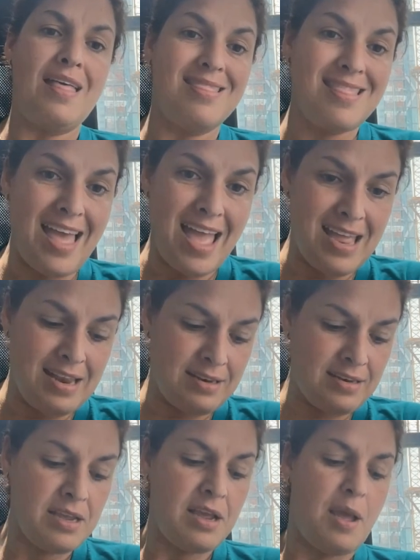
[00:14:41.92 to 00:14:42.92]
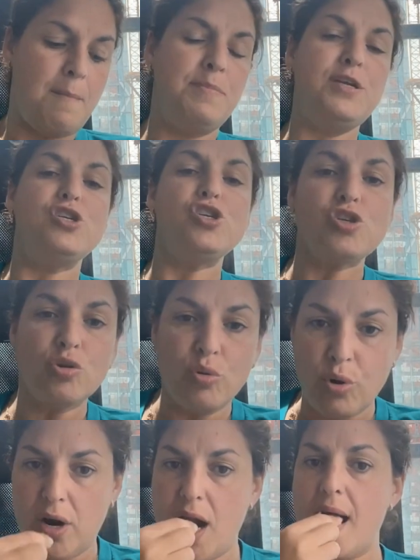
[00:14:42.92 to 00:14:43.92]
And then be
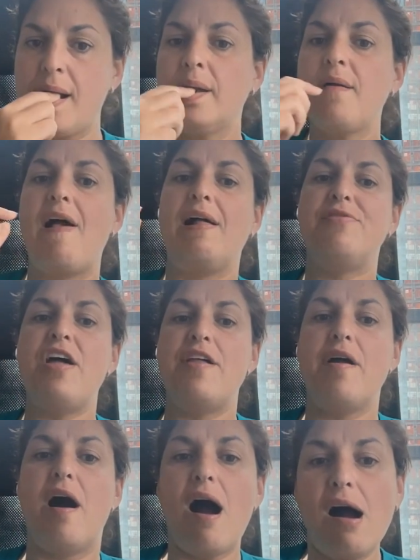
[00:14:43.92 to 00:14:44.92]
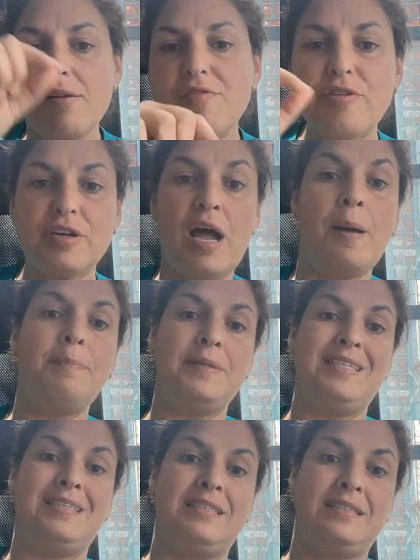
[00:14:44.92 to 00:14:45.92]
sure that other
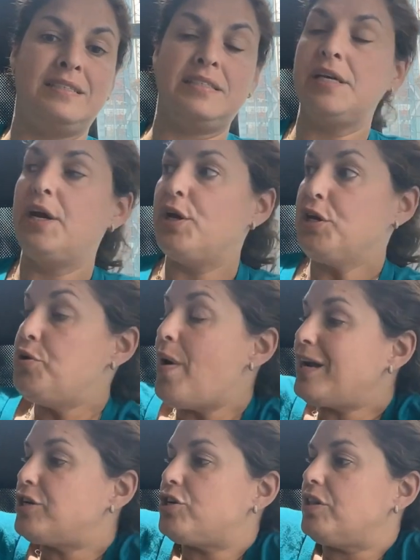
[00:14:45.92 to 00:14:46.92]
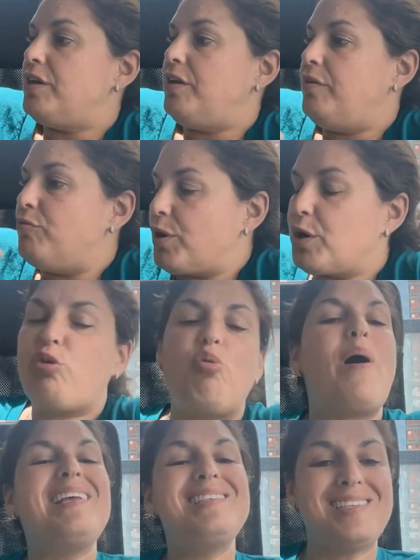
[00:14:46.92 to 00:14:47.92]
companies you actually
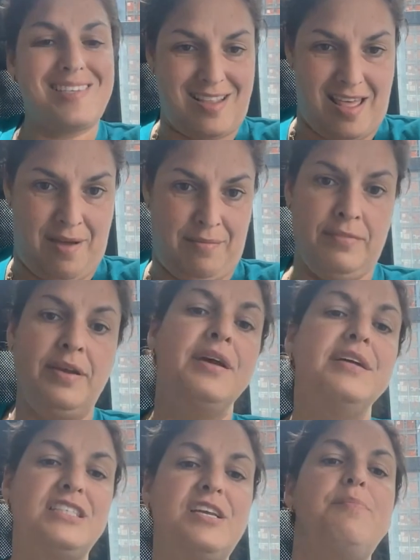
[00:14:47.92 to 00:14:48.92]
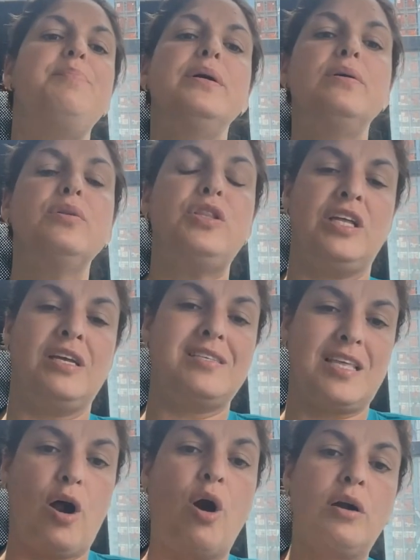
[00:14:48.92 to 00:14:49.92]
request them to build
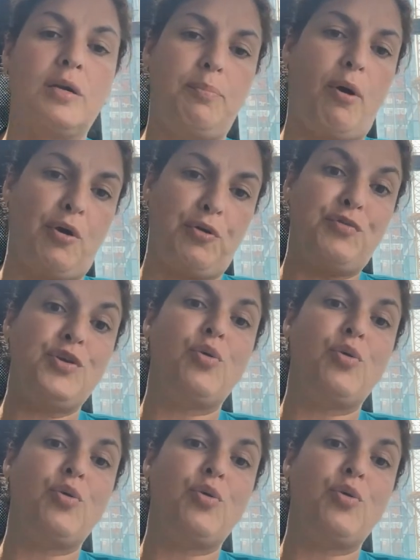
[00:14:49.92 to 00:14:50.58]
things that aren't part